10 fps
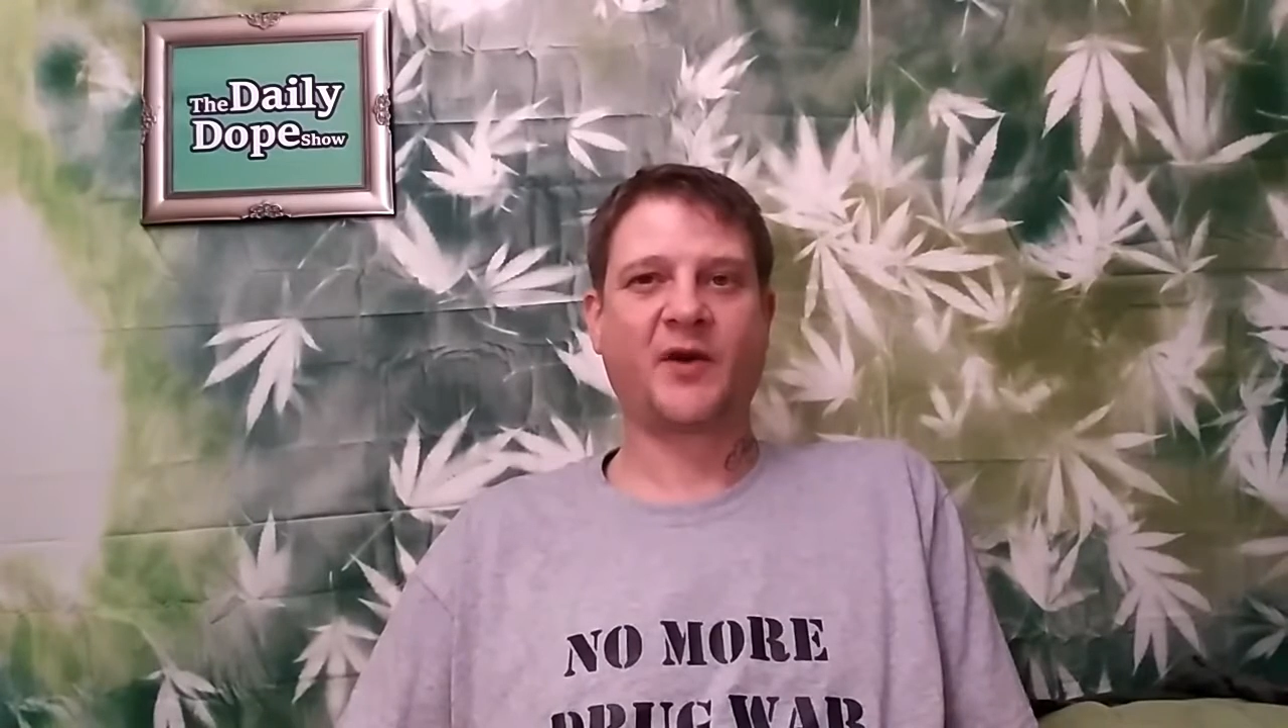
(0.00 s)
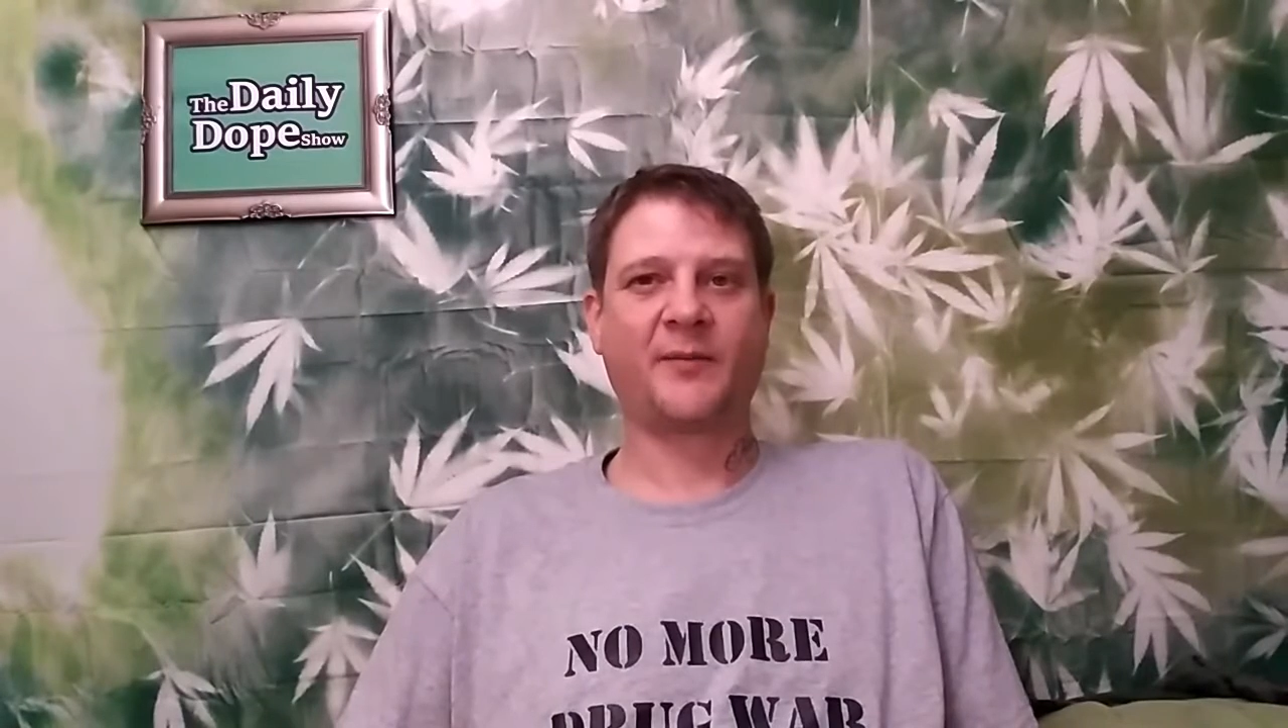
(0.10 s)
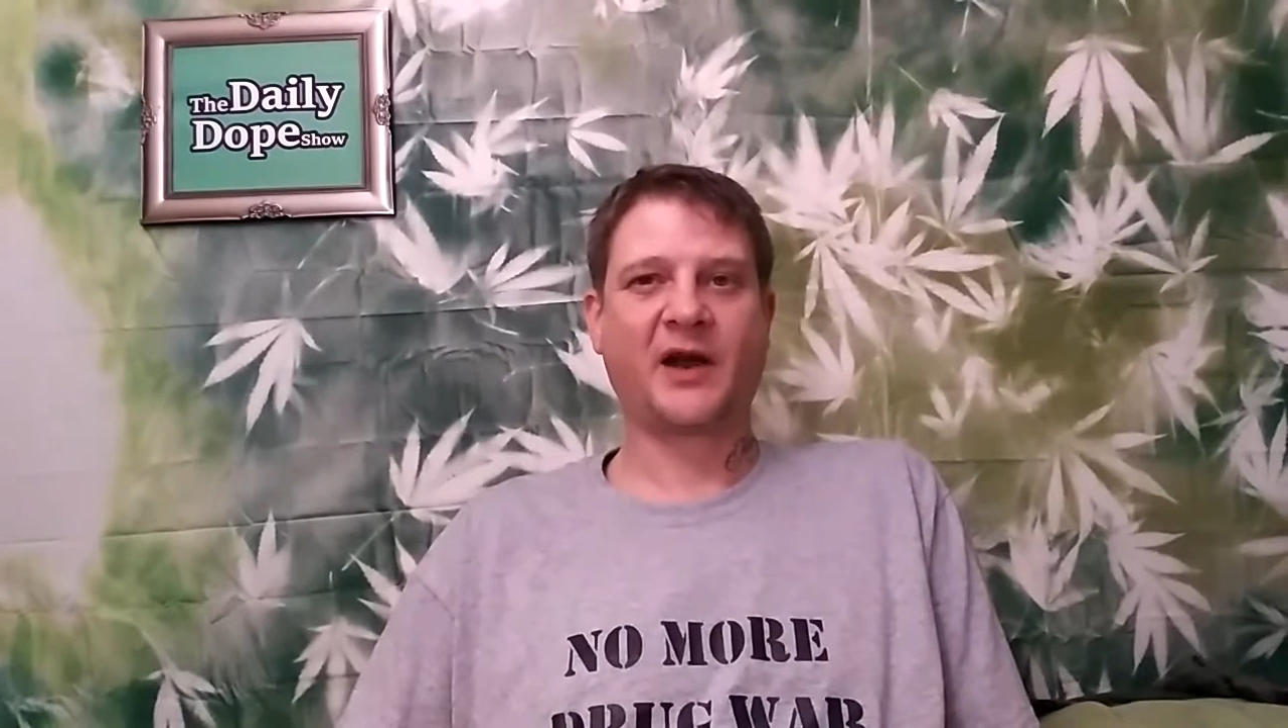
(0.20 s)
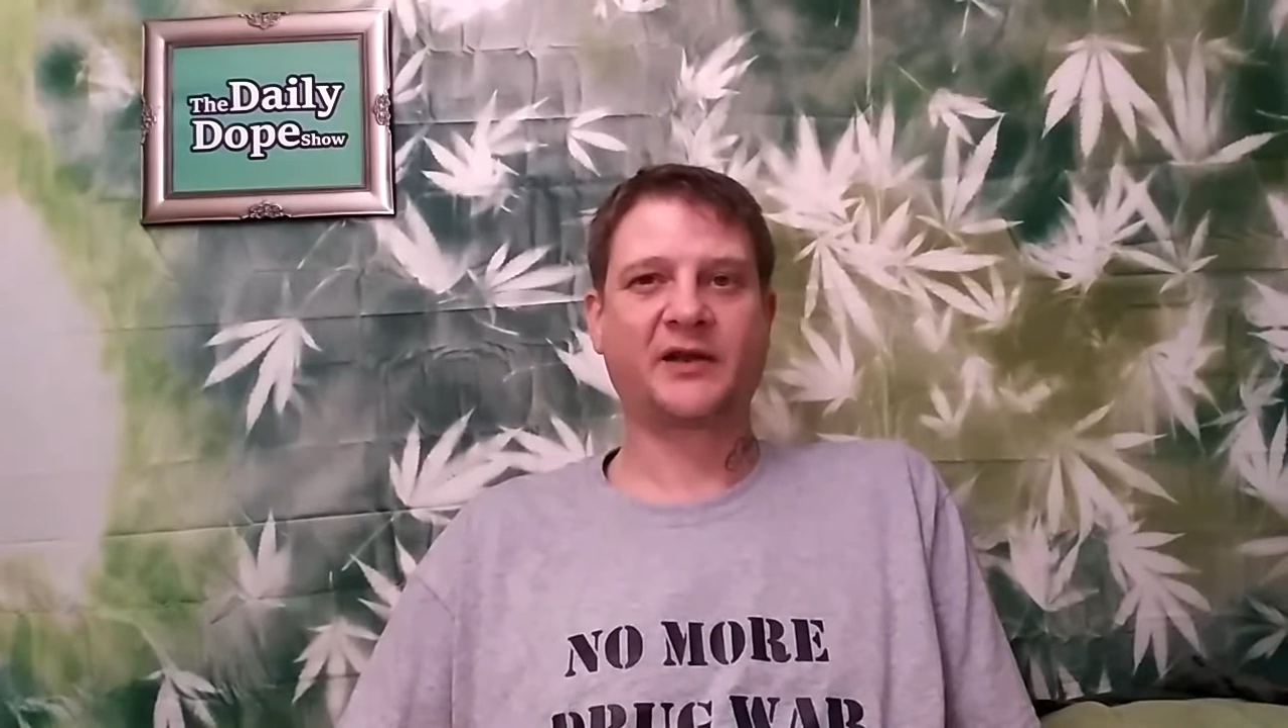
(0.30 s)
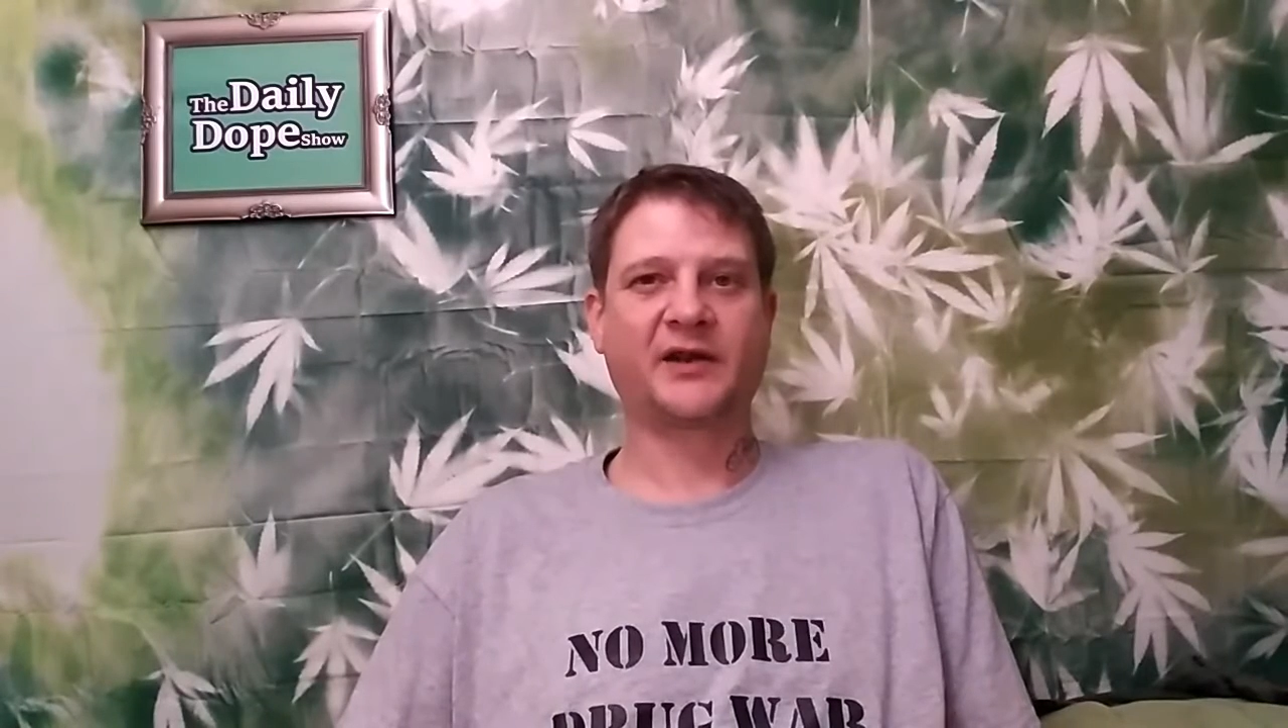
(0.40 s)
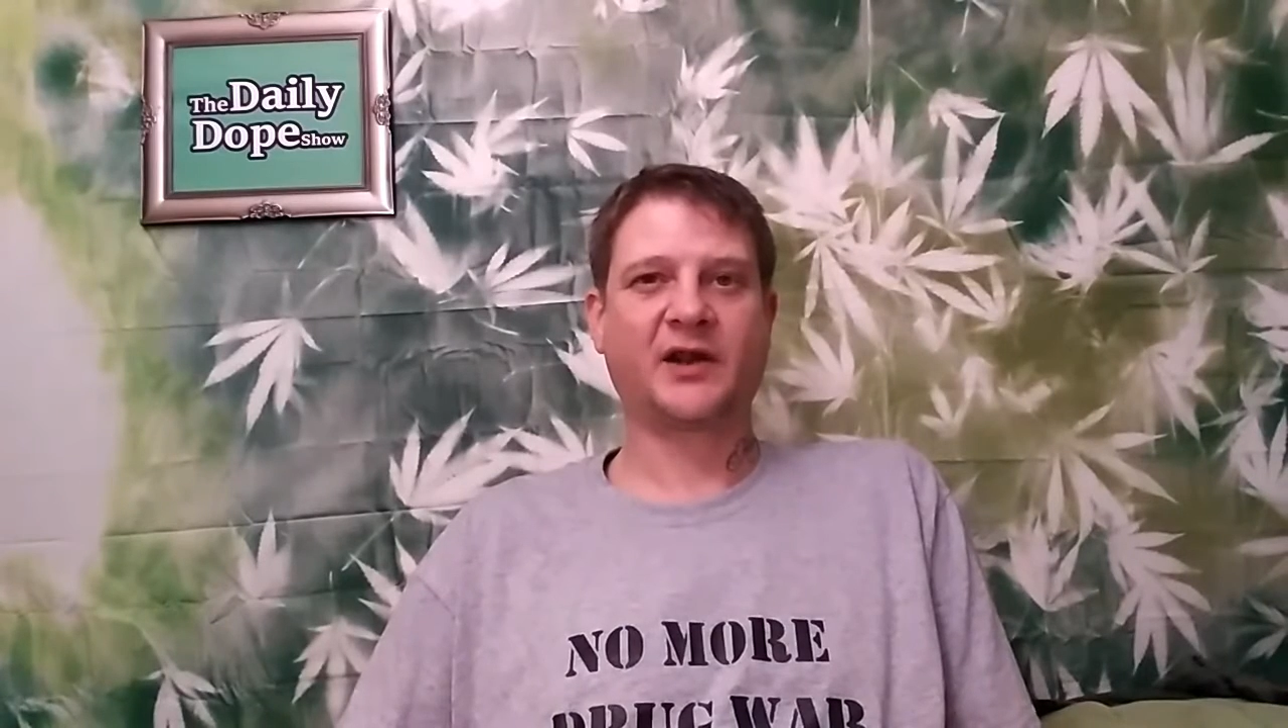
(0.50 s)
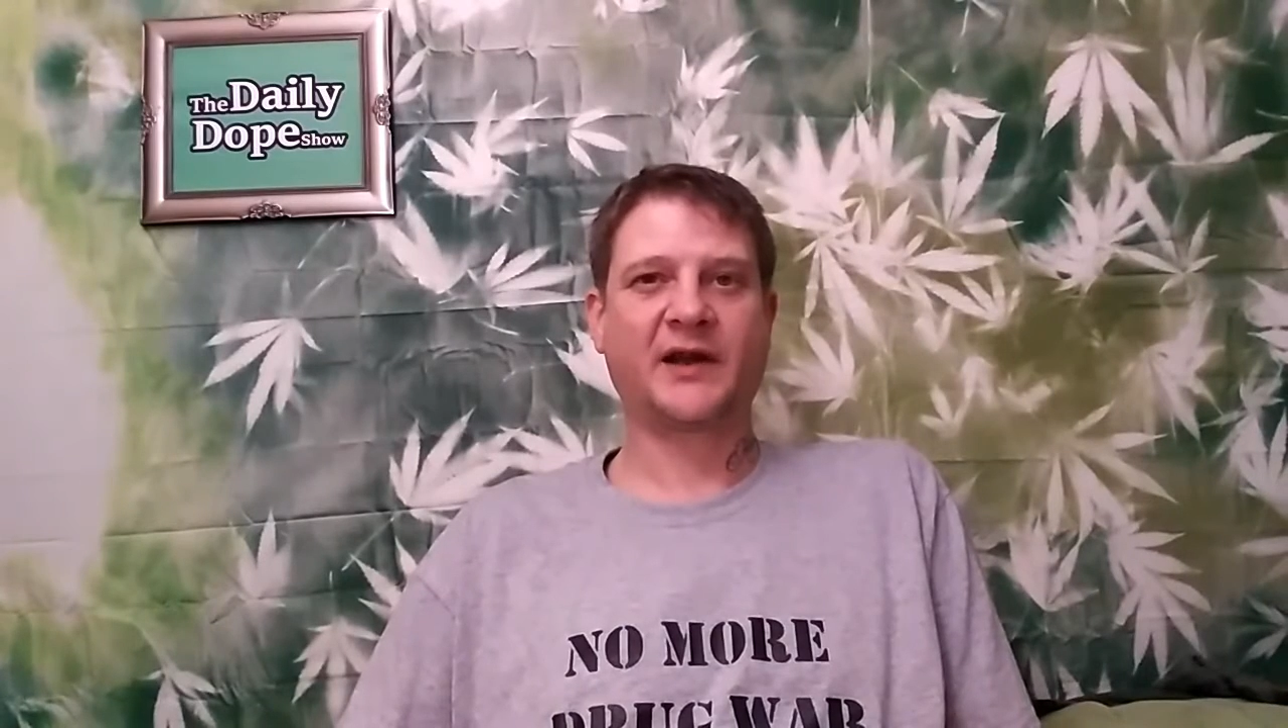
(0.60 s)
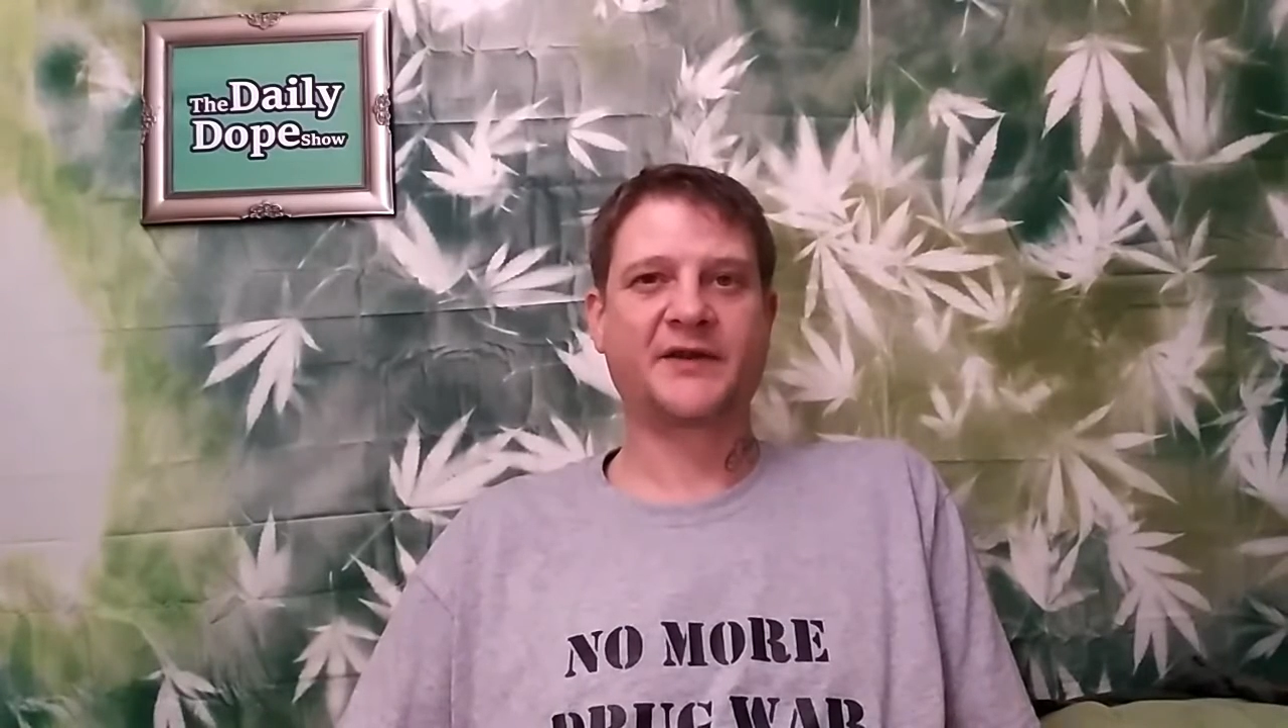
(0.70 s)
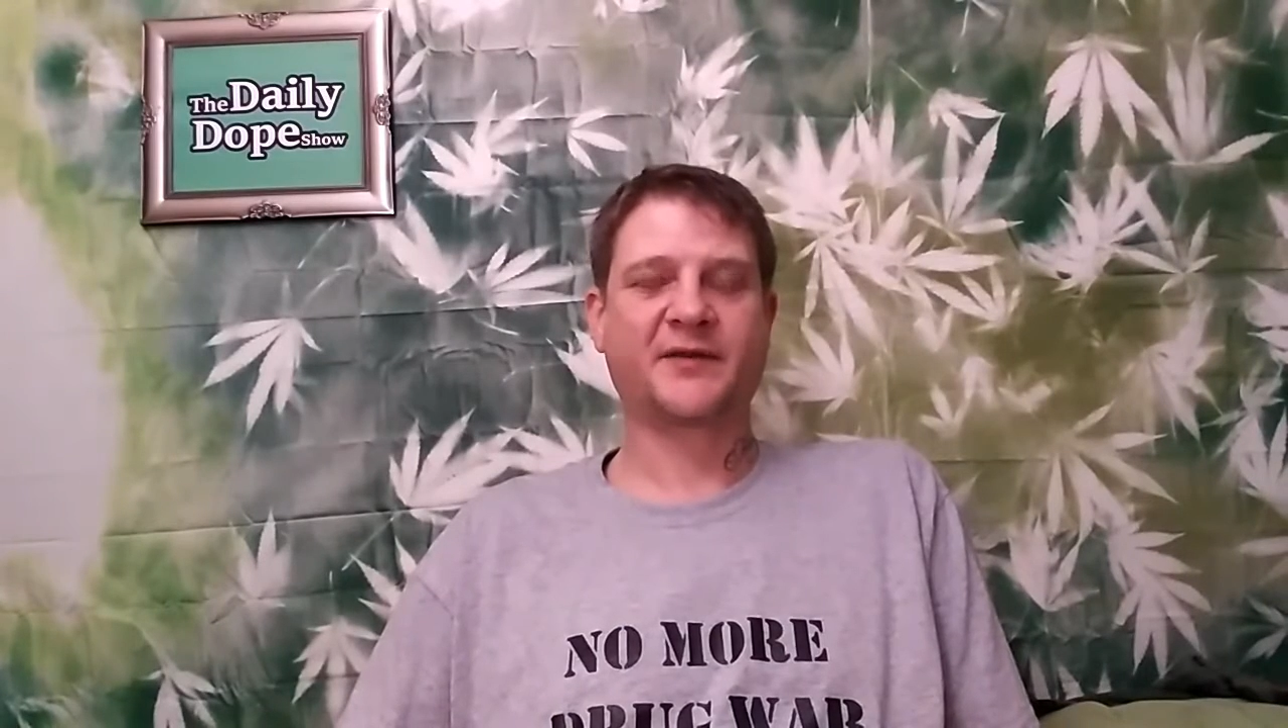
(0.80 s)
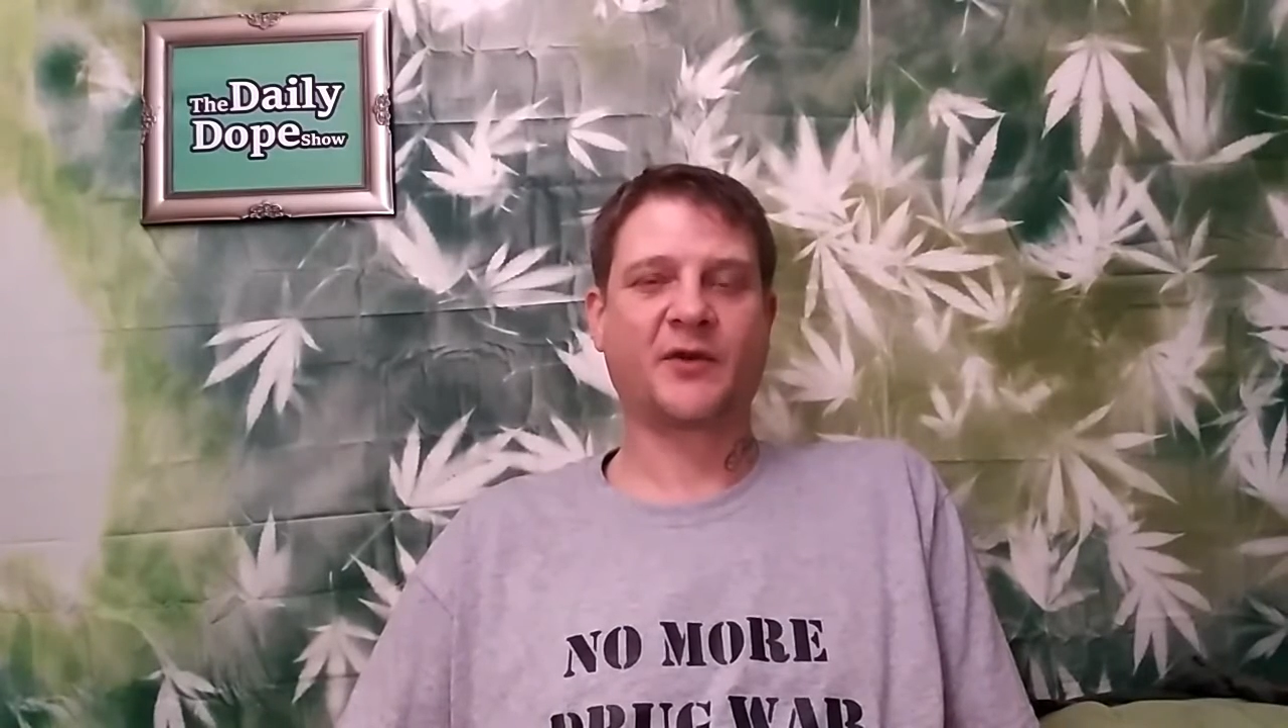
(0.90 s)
about MILegalize as